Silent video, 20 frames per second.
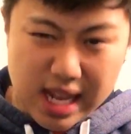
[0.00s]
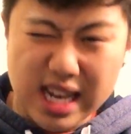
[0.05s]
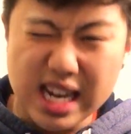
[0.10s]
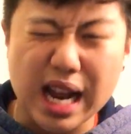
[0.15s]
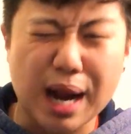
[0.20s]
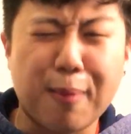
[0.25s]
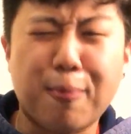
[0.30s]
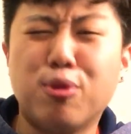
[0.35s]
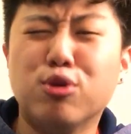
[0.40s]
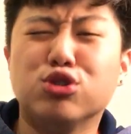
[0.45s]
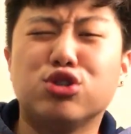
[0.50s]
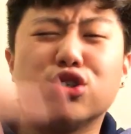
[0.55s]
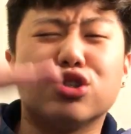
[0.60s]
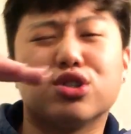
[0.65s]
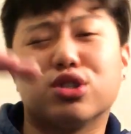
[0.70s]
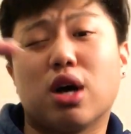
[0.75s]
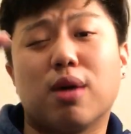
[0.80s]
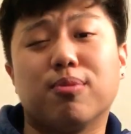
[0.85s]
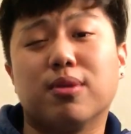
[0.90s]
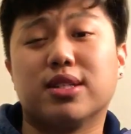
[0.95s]
Like, push your
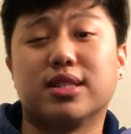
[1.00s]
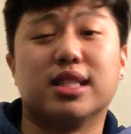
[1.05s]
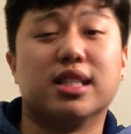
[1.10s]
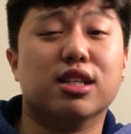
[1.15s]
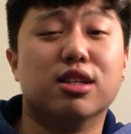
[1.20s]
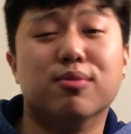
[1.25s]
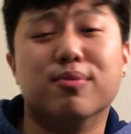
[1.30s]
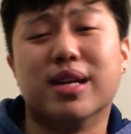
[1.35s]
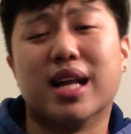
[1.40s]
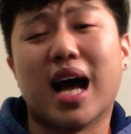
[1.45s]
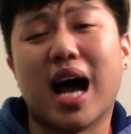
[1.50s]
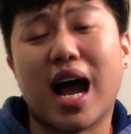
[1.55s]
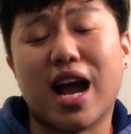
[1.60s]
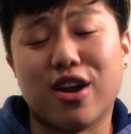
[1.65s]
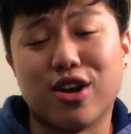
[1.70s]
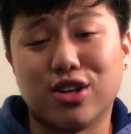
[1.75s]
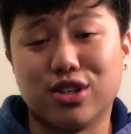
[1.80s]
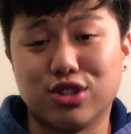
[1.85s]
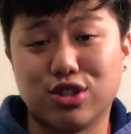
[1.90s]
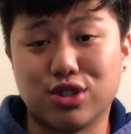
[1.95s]
stop loss a little bit
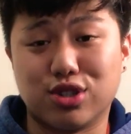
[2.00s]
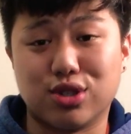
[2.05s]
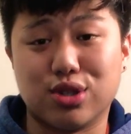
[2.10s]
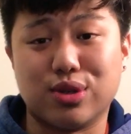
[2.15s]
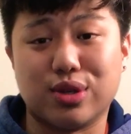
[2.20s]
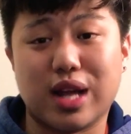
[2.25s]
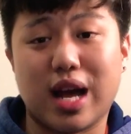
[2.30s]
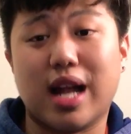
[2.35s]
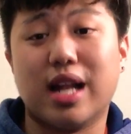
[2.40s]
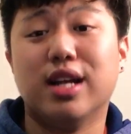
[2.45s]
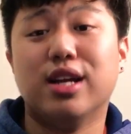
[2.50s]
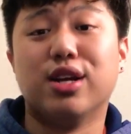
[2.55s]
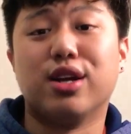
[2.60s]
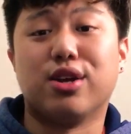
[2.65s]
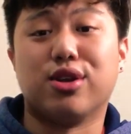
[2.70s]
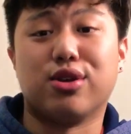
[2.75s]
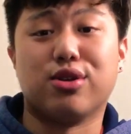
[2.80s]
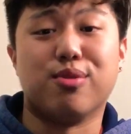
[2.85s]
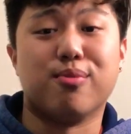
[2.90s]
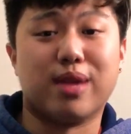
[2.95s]
higher, just so that
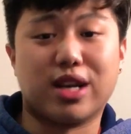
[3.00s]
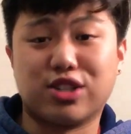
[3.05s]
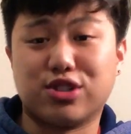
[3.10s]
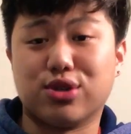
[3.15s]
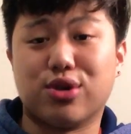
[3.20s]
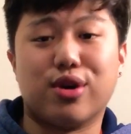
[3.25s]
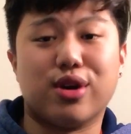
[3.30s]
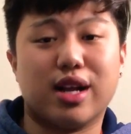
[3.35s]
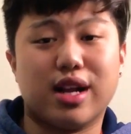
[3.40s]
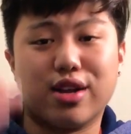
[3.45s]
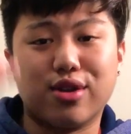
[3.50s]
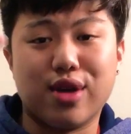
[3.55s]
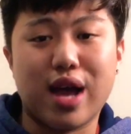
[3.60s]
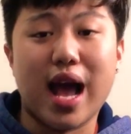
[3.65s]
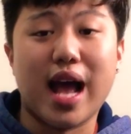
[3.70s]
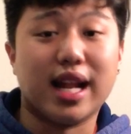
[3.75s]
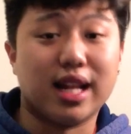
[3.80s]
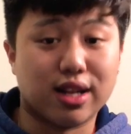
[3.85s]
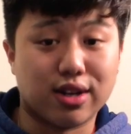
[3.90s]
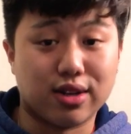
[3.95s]
you make sure that you
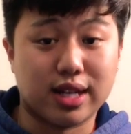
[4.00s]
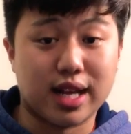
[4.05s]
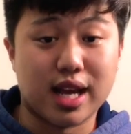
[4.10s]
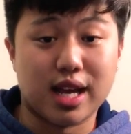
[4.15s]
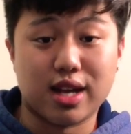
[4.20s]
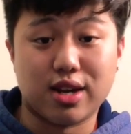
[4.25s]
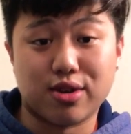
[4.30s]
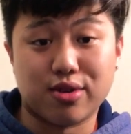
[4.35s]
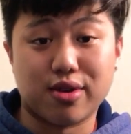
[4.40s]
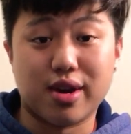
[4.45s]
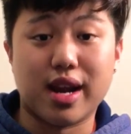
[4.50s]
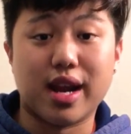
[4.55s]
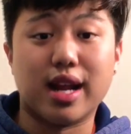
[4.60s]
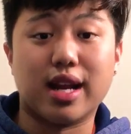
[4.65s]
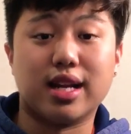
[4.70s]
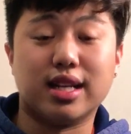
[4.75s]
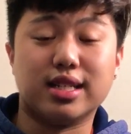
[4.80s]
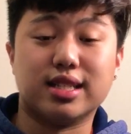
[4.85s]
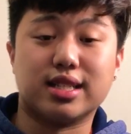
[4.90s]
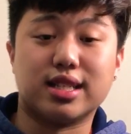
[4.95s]
end the day in
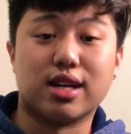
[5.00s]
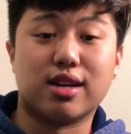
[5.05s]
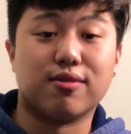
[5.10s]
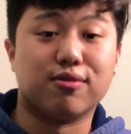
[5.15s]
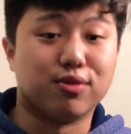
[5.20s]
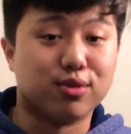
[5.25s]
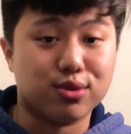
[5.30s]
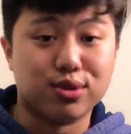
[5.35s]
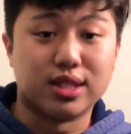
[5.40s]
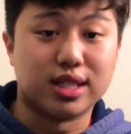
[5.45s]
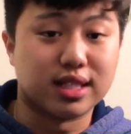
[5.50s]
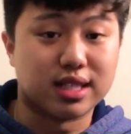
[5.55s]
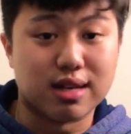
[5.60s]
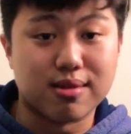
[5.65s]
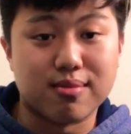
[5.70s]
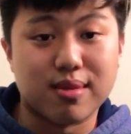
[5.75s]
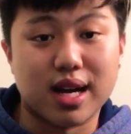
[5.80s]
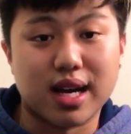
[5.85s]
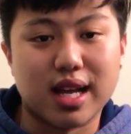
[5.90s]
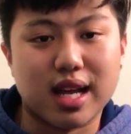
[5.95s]
green instead of losing
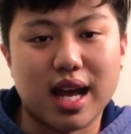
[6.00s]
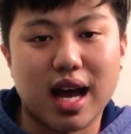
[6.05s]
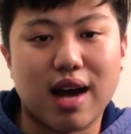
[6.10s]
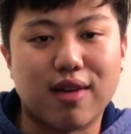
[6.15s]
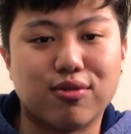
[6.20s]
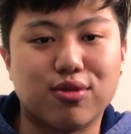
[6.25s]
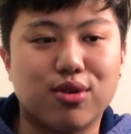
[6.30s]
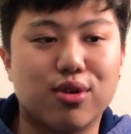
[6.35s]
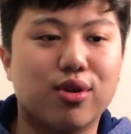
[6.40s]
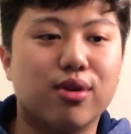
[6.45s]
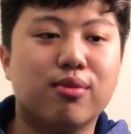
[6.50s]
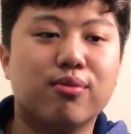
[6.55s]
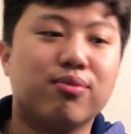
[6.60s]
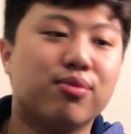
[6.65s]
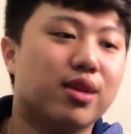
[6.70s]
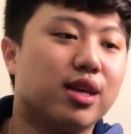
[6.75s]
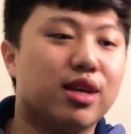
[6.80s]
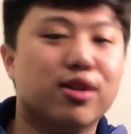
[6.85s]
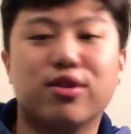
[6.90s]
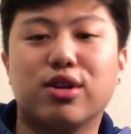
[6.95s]
some money after
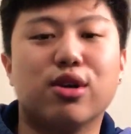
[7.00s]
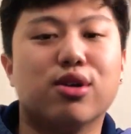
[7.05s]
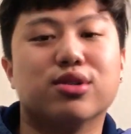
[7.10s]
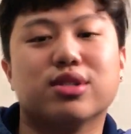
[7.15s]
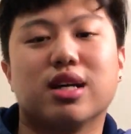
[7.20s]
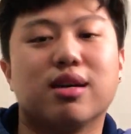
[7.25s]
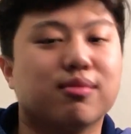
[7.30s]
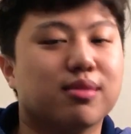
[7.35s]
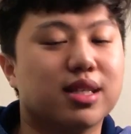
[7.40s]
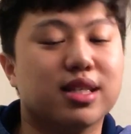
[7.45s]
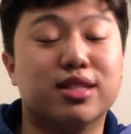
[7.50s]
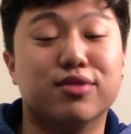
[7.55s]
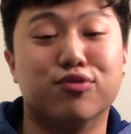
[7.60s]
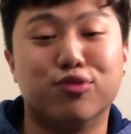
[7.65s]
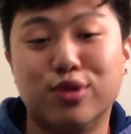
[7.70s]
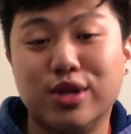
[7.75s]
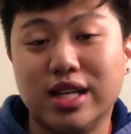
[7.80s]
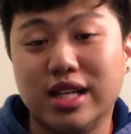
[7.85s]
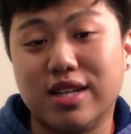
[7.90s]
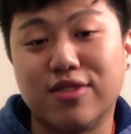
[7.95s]
it goes up. It's
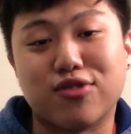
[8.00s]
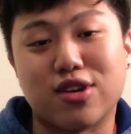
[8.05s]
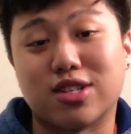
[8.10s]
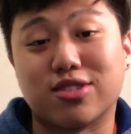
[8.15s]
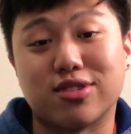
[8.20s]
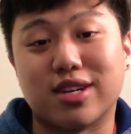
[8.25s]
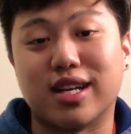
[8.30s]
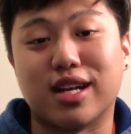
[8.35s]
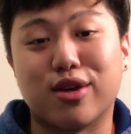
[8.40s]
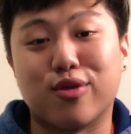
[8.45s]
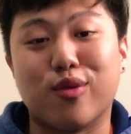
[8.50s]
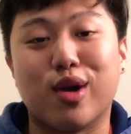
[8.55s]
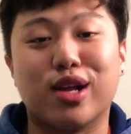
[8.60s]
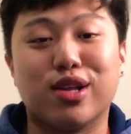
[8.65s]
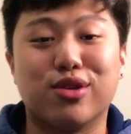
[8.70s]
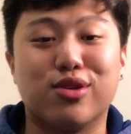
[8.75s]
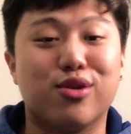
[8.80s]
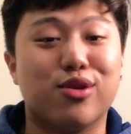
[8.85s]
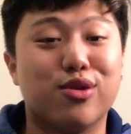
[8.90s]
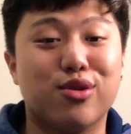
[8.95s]
really frustrating
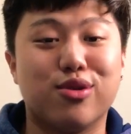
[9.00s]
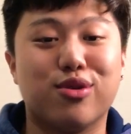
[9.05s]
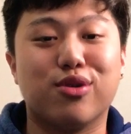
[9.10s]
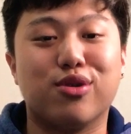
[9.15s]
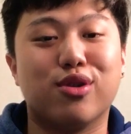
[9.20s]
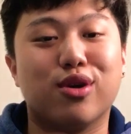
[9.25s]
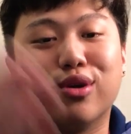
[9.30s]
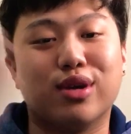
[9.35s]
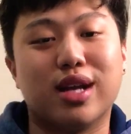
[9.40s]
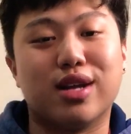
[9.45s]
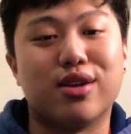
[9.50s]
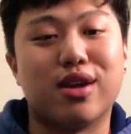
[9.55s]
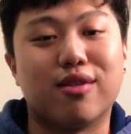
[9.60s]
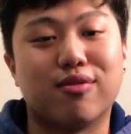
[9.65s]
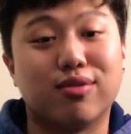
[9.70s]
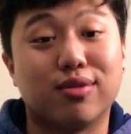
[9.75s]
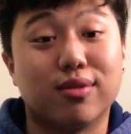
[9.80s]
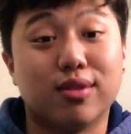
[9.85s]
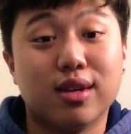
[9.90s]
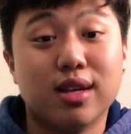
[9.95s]
when you know that you have